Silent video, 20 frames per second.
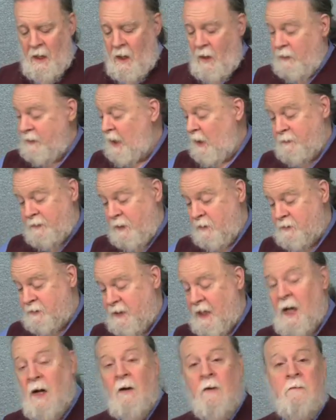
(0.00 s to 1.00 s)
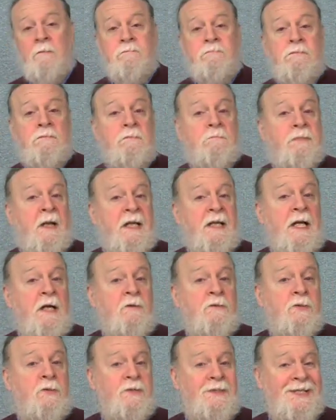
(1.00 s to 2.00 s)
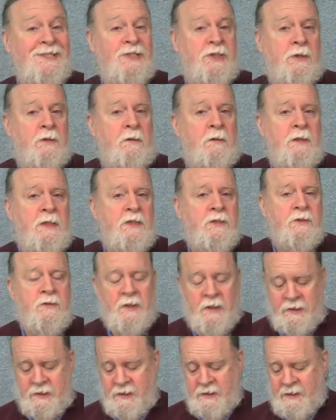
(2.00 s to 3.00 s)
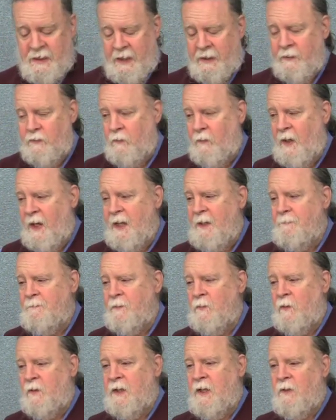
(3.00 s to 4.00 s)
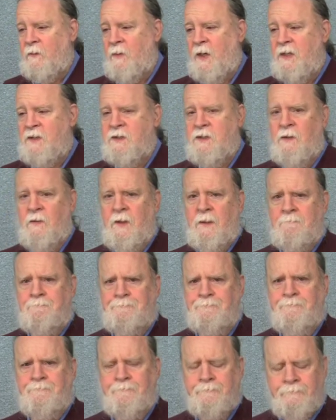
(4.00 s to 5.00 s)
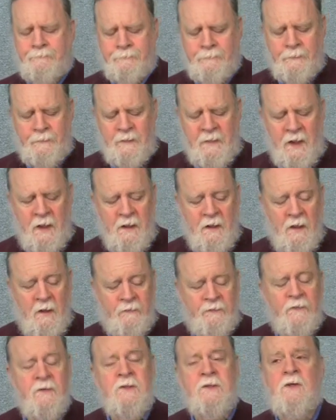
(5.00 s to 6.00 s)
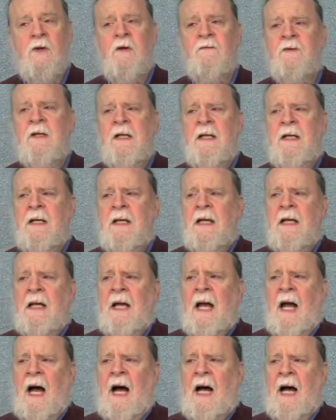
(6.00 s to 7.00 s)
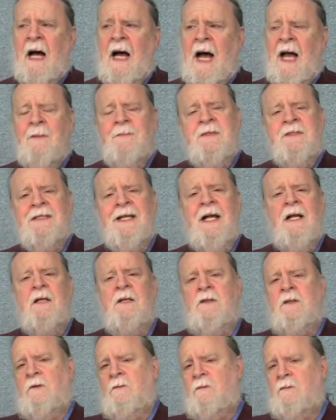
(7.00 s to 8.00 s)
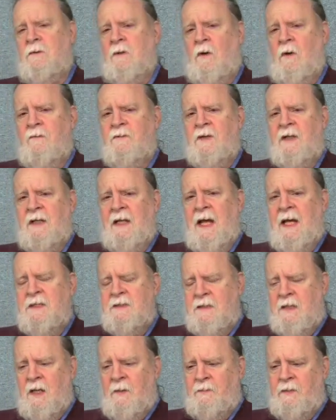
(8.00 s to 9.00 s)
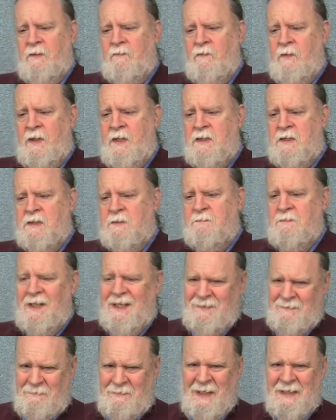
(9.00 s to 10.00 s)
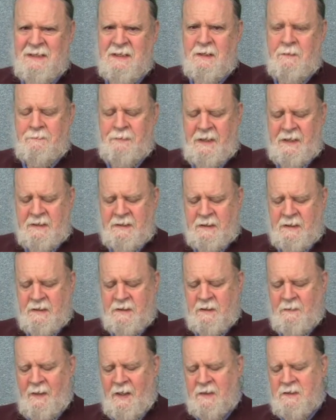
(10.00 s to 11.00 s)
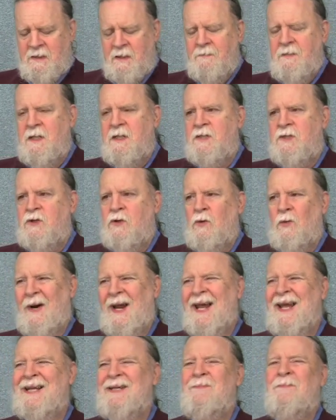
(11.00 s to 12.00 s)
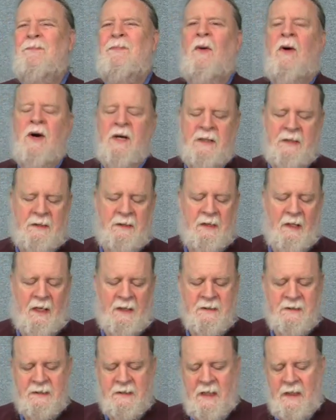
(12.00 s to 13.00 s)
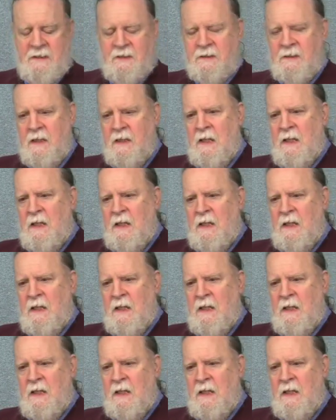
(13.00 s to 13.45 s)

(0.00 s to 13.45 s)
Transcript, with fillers: Okay, with those now, by now traditional introductions out of the way, we'll get right to it. First off, uh, I've been telling you over the last couple of weeks in bits and pieces about some of this grand bargain nonsense.